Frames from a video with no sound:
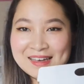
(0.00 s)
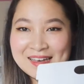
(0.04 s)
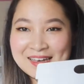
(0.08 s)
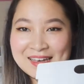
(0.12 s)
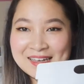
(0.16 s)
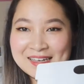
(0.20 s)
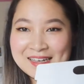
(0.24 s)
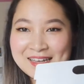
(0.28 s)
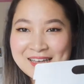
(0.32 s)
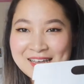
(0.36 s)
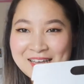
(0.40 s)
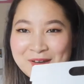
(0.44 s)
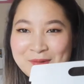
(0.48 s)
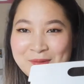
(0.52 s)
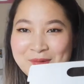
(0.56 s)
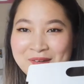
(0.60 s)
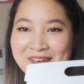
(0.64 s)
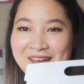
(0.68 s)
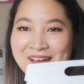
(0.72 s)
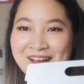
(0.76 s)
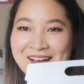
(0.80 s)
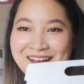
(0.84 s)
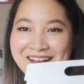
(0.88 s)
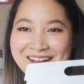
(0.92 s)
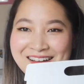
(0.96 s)
And here we
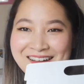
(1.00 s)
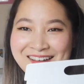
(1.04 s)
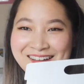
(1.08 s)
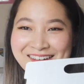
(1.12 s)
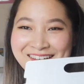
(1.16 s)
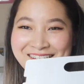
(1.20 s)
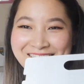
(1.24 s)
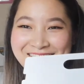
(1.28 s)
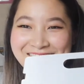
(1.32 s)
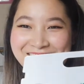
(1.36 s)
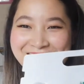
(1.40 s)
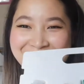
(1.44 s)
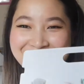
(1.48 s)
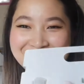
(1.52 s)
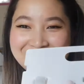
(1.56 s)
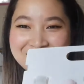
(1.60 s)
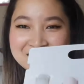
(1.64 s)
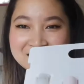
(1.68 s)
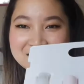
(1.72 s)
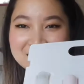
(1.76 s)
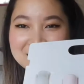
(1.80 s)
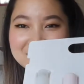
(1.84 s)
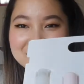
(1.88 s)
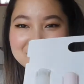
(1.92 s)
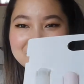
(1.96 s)
are.
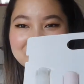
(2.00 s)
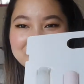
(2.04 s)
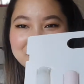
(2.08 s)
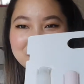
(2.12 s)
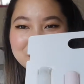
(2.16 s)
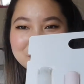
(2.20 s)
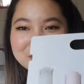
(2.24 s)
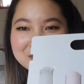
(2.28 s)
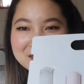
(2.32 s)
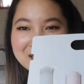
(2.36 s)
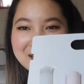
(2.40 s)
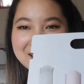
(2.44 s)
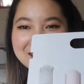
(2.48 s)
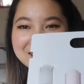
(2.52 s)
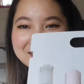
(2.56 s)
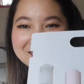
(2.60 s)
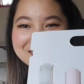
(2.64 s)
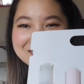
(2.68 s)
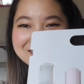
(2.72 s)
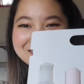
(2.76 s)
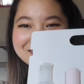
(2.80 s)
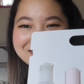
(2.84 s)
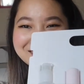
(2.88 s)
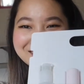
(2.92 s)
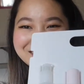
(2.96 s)
This is the full set.
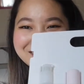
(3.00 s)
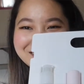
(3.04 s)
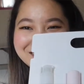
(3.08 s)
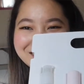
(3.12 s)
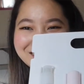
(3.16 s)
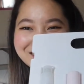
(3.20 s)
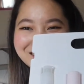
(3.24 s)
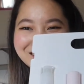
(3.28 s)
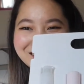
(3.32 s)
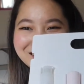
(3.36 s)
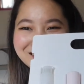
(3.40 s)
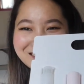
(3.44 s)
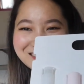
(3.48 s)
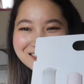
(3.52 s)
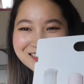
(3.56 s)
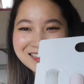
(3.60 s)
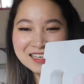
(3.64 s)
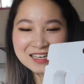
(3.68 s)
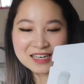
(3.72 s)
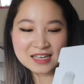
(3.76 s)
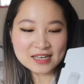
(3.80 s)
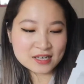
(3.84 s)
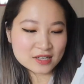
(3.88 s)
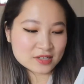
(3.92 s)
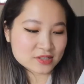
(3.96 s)

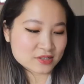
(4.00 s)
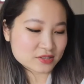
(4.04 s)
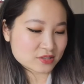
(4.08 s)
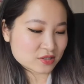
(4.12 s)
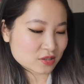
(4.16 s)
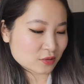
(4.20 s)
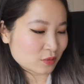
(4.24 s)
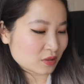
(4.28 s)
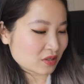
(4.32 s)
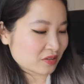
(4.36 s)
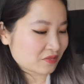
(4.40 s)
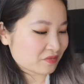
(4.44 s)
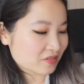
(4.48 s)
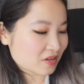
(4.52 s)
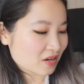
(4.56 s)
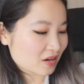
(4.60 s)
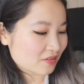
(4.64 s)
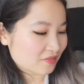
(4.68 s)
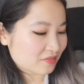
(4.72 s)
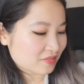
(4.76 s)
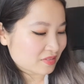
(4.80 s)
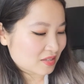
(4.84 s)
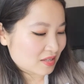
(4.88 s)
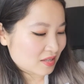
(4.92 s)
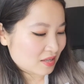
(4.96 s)
So we've
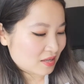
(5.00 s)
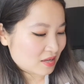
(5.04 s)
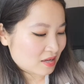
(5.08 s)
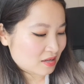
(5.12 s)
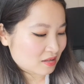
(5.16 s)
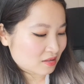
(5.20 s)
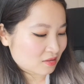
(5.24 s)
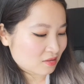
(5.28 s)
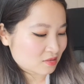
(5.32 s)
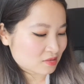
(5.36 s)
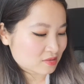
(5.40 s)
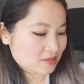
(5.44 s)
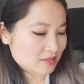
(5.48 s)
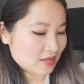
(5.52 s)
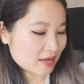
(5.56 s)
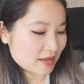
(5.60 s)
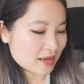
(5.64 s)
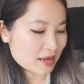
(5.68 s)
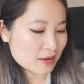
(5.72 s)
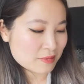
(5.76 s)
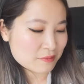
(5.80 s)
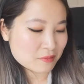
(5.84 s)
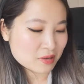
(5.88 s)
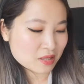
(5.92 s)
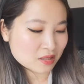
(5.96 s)
got the
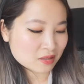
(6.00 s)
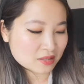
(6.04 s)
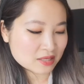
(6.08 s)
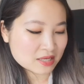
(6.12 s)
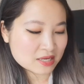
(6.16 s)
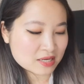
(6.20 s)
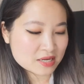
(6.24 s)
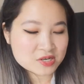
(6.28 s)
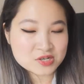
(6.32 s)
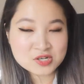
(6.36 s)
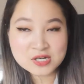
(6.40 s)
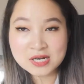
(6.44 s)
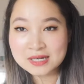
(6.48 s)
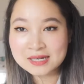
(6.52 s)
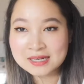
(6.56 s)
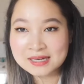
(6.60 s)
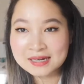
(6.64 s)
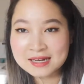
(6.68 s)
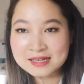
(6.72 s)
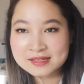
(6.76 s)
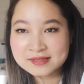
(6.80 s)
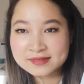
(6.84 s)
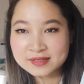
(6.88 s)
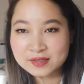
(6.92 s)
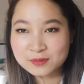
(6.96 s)
Glossier Milky Jelly
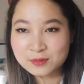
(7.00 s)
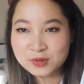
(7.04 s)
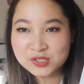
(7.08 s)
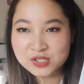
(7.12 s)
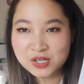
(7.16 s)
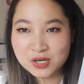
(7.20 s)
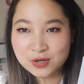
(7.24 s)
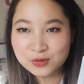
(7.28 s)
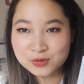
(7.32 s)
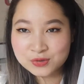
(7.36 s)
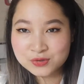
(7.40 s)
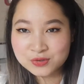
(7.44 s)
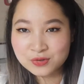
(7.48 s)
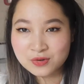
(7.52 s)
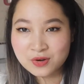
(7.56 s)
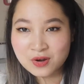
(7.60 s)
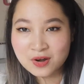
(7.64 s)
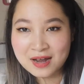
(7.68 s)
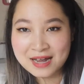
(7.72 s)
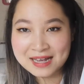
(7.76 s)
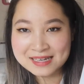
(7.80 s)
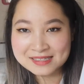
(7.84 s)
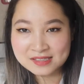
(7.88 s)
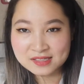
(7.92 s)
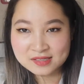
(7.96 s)
Cleanser, which I also got
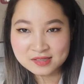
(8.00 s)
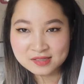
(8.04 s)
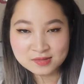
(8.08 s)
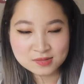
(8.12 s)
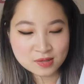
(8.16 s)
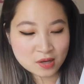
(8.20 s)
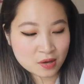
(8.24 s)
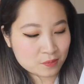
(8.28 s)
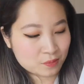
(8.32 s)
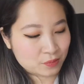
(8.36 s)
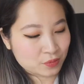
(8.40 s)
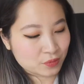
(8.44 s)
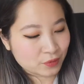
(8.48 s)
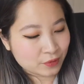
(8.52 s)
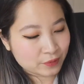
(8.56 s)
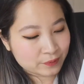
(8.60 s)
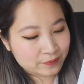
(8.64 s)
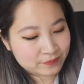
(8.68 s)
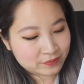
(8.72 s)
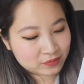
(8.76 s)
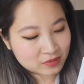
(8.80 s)
as a sample.